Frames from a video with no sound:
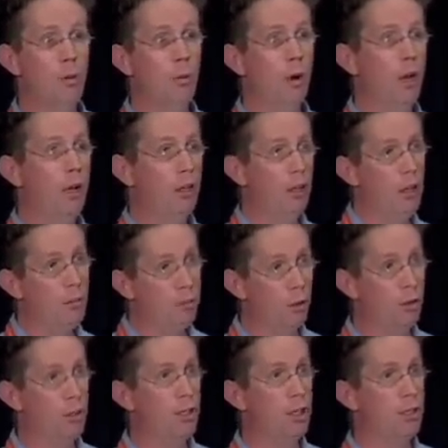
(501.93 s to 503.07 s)
where
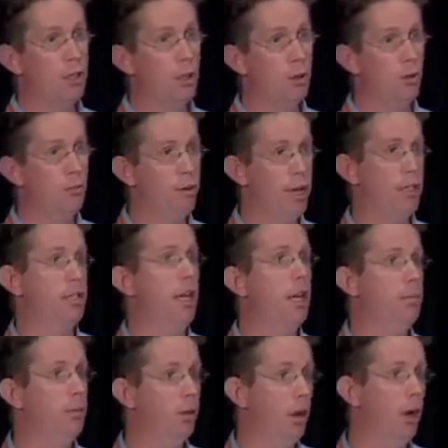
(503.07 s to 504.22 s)
because they're so REST
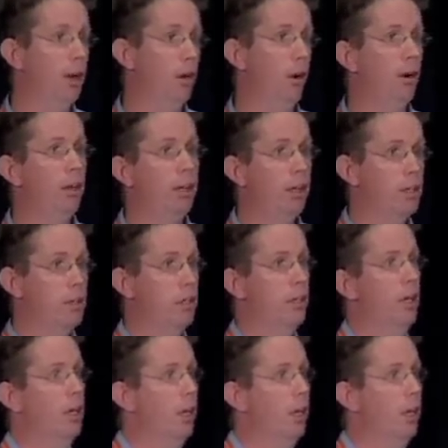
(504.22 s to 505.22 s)
API oriented,